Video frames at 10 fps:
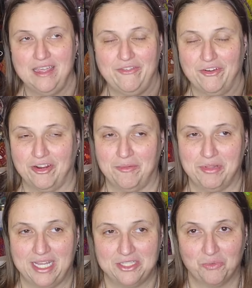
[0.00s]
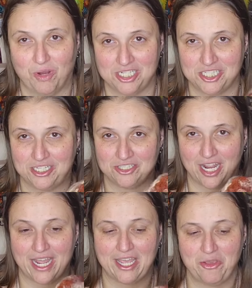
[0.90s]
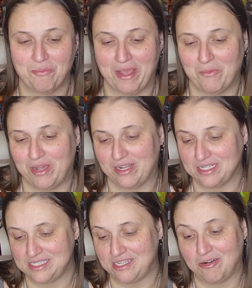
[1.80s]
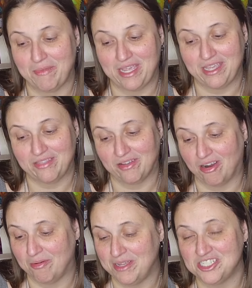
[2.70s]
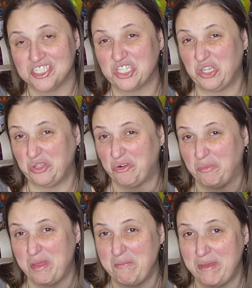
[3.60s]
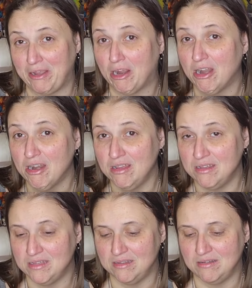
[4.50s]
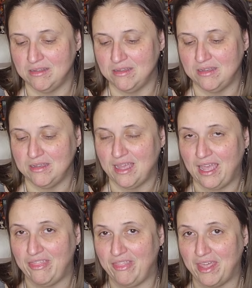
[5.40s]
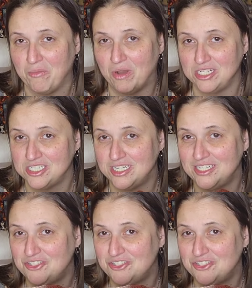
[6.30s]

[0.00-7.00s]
if you're going to plan to wash it and dry it, you might want to consider making the garment just a little bit bigger and then wash it and